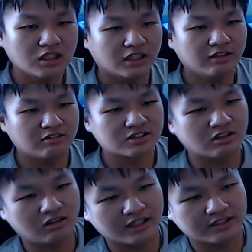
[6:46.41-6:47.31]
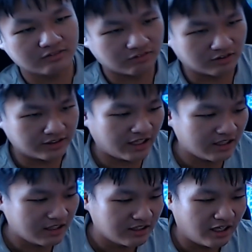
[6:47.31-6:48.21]
yeah, that was all I did for
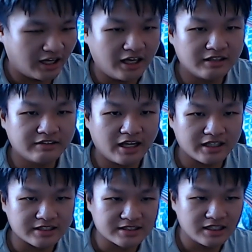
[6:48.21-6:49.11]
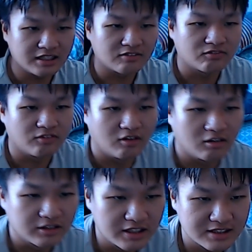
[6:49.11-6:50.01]
that. And that is it
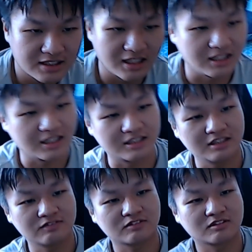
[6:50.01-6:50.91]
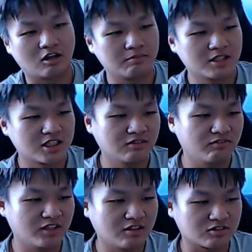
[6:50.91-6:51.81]
for this Nerf
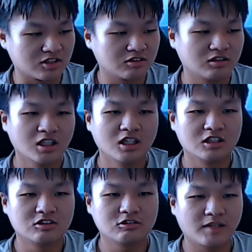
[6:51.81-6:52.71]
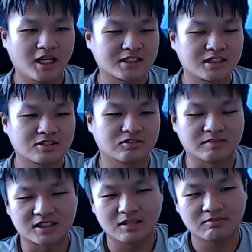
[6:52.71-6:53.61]
commission video. So 2 blasters
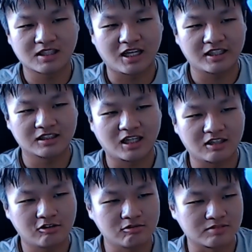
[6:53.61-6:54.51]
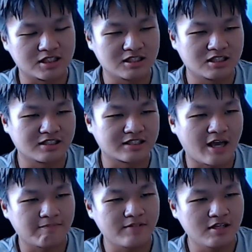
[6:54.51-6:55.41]
from the same client. I hope he is
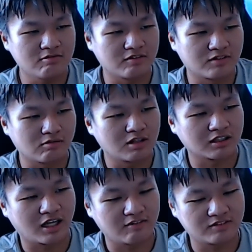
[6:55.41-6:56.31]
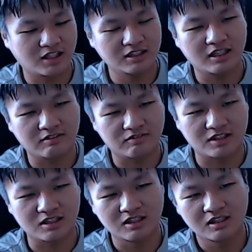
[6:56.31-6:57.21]
happy with the work that I've done.
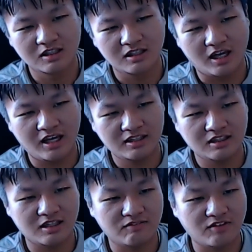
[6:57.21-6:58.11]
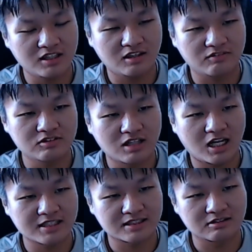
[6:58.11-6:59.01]
And if any of you
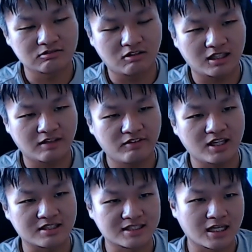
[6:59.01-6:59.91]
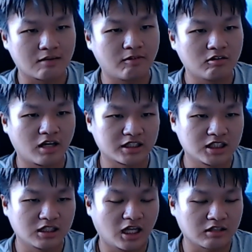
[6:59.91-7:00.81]
guys who are living in Singapore would actually